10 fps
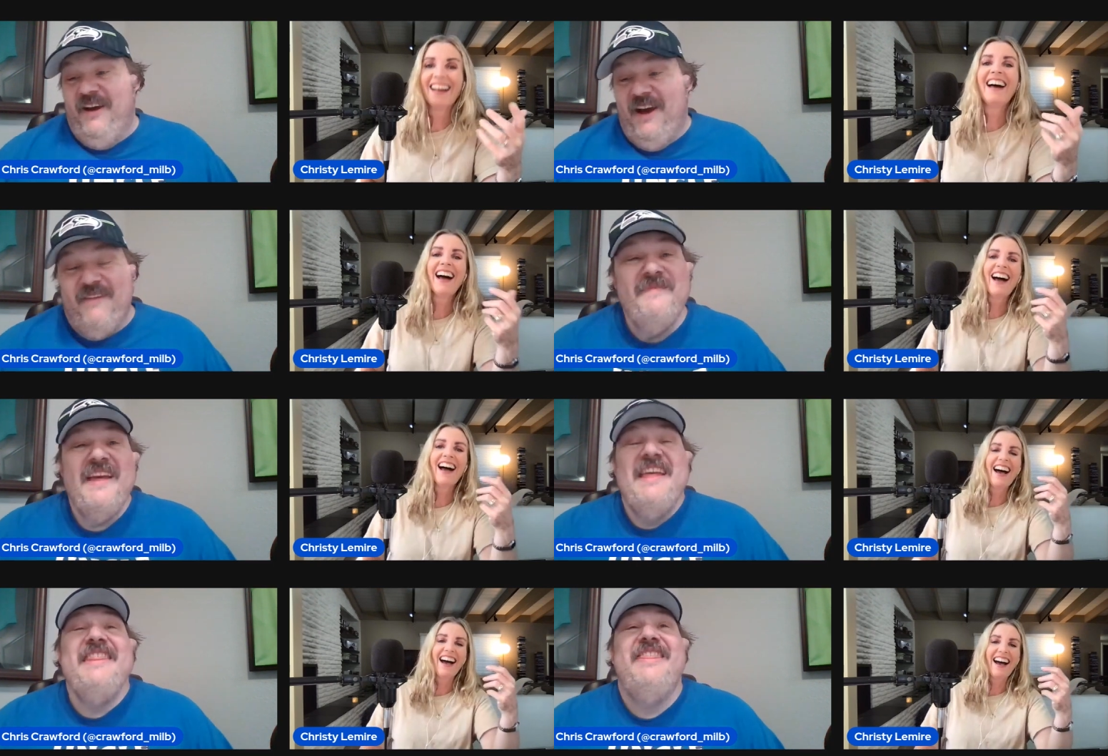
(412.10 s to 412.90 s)
Speaker 1: Um,
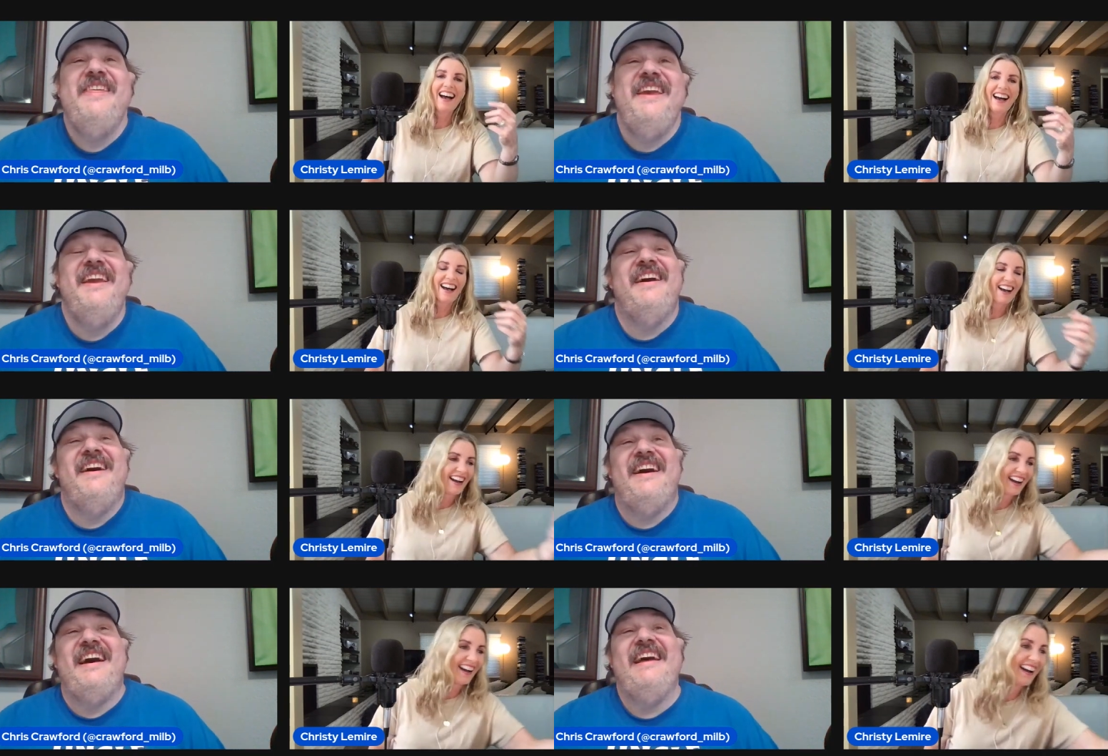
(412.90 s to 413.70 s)
the
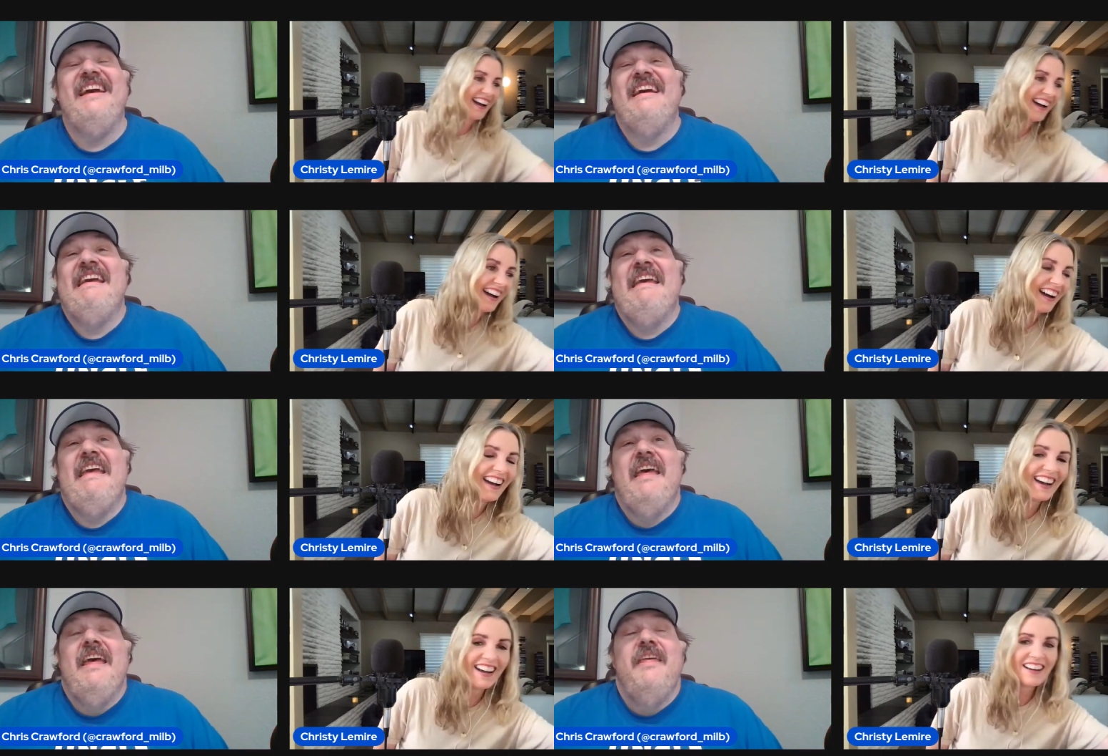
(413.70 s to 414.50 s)
uh,
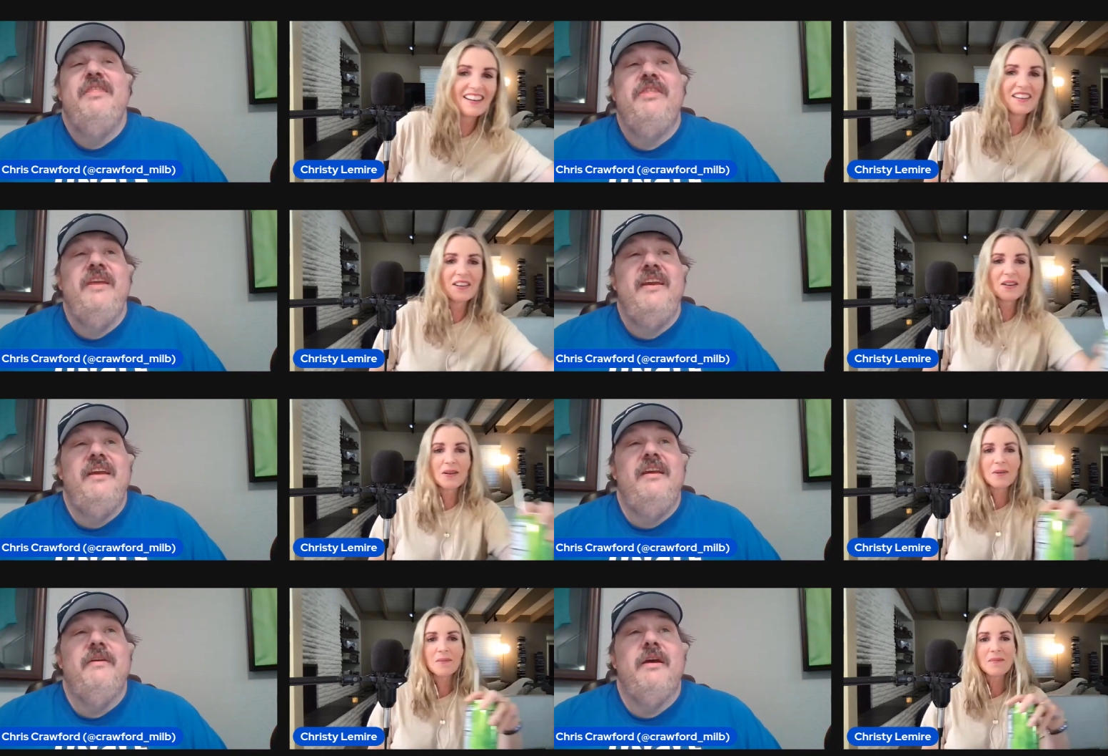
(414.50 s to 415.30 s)

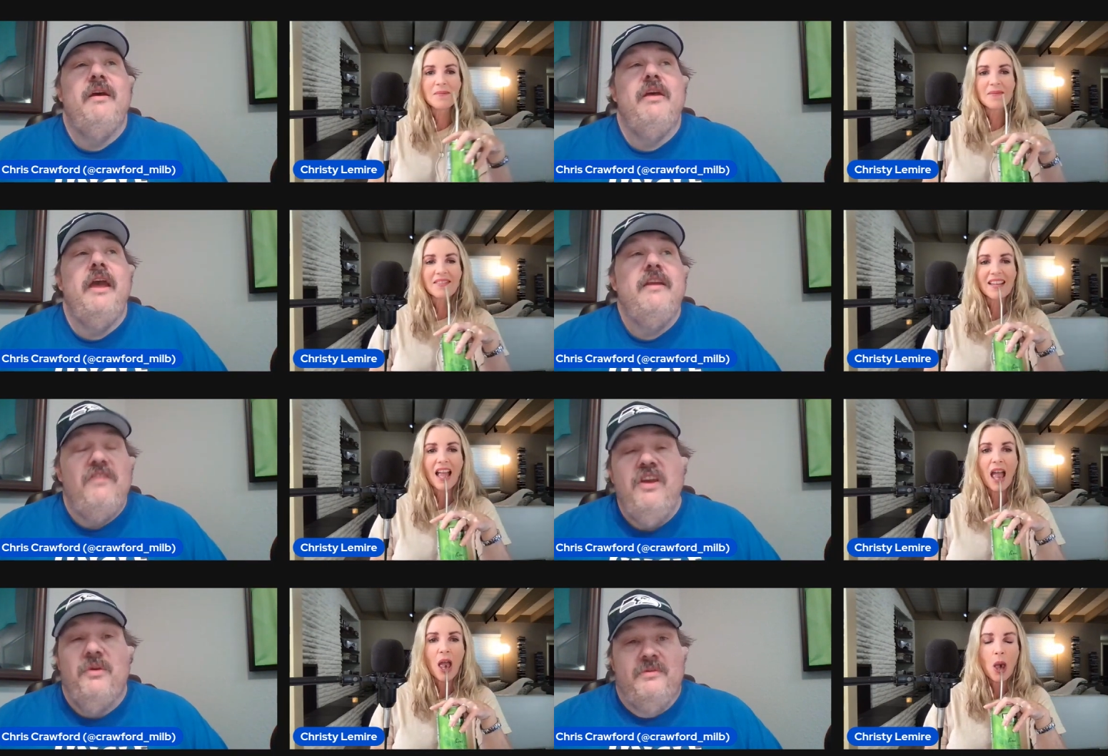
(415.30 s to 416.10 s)
the it is
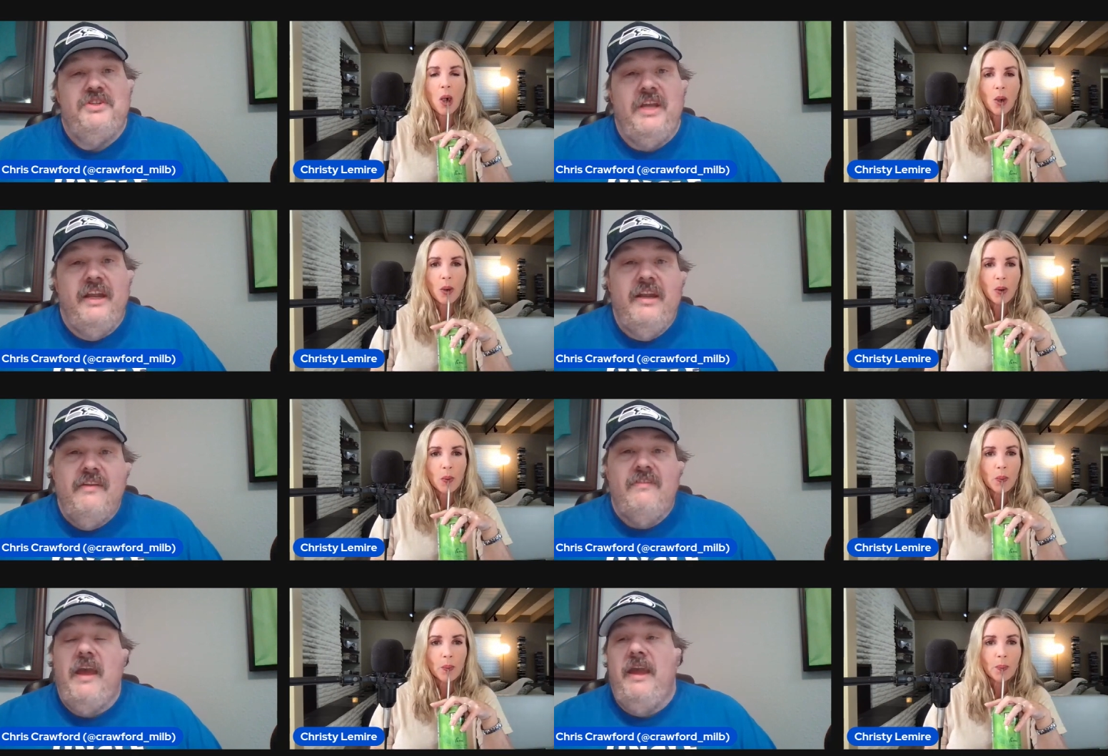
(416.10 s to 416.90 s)
huge, and it
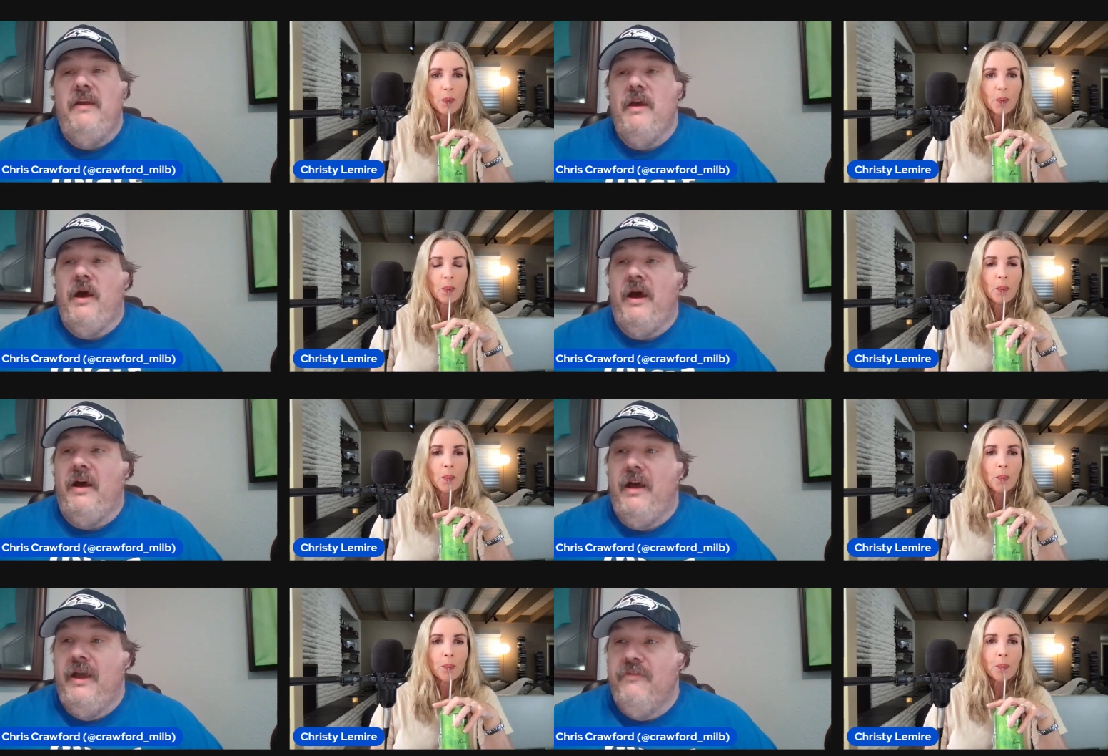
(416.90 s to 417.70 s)
is a
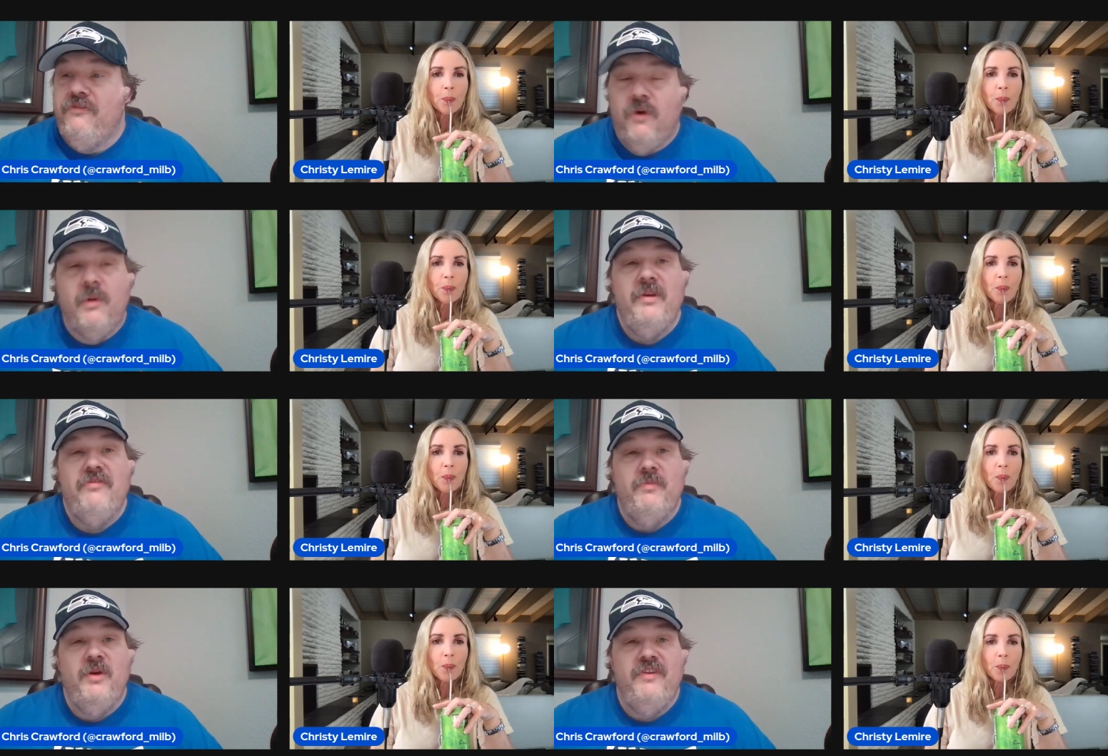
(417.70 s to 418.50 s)
uh, a
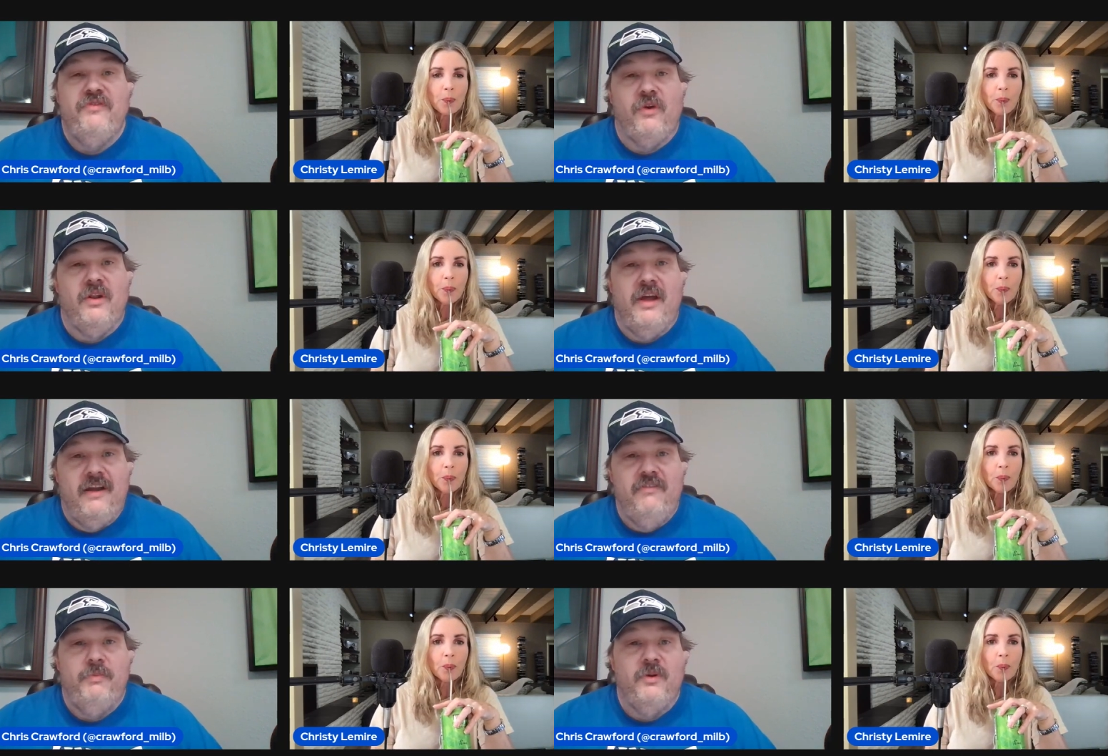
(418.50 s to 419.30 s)
formative movie for a lot
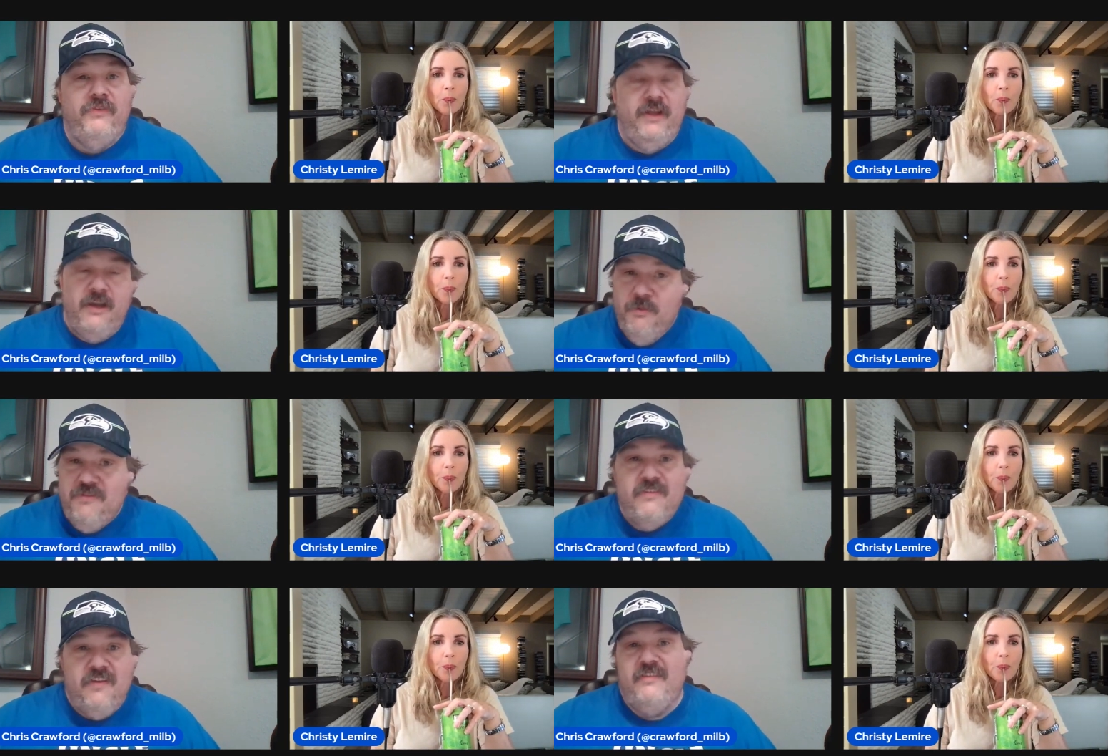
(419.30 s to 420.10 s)
of sports fans. And it was
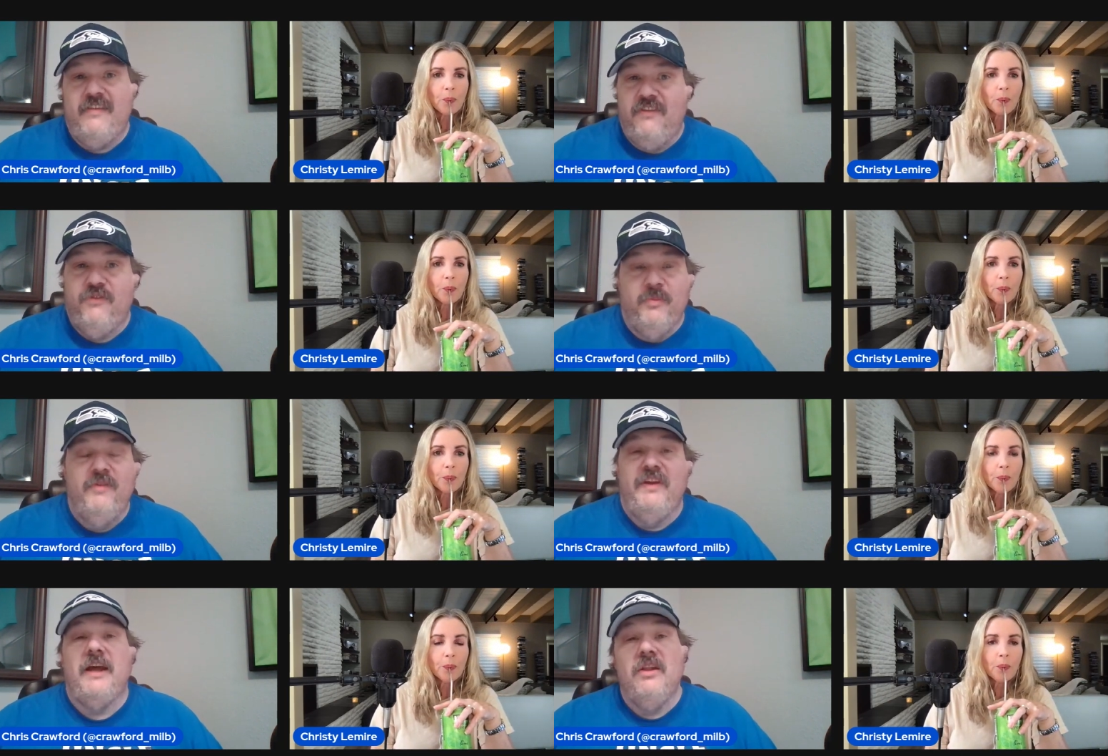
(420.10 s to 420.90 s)
a successful
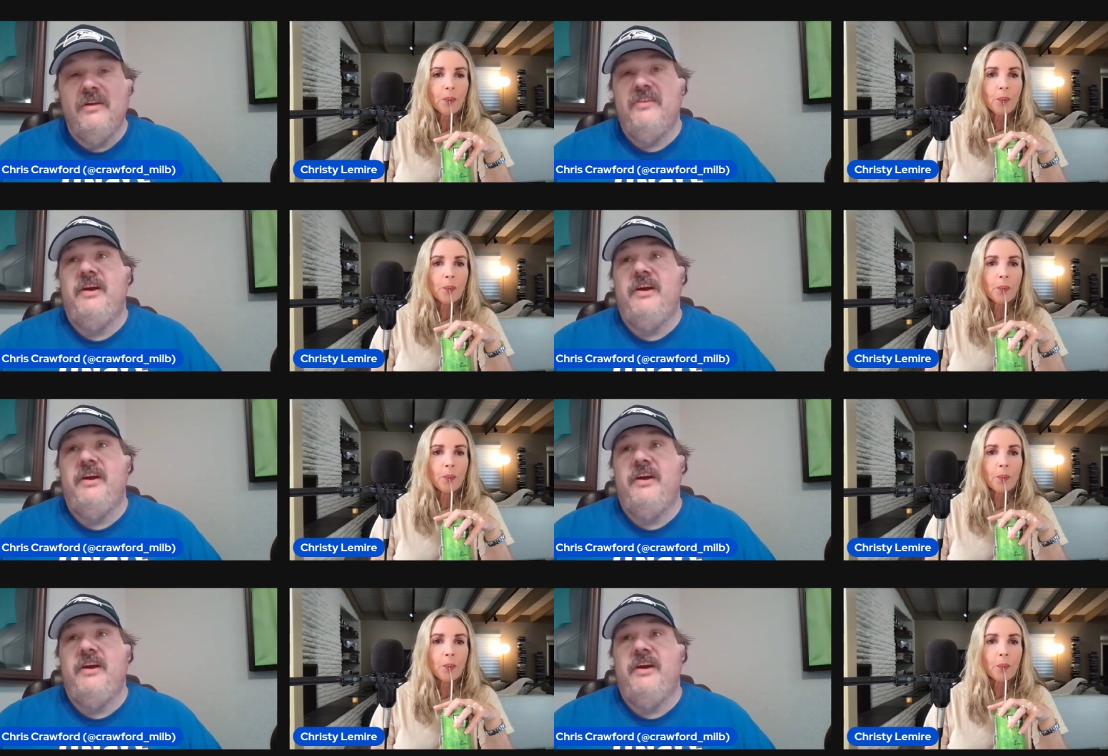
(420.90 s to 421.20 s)
movie. I looked it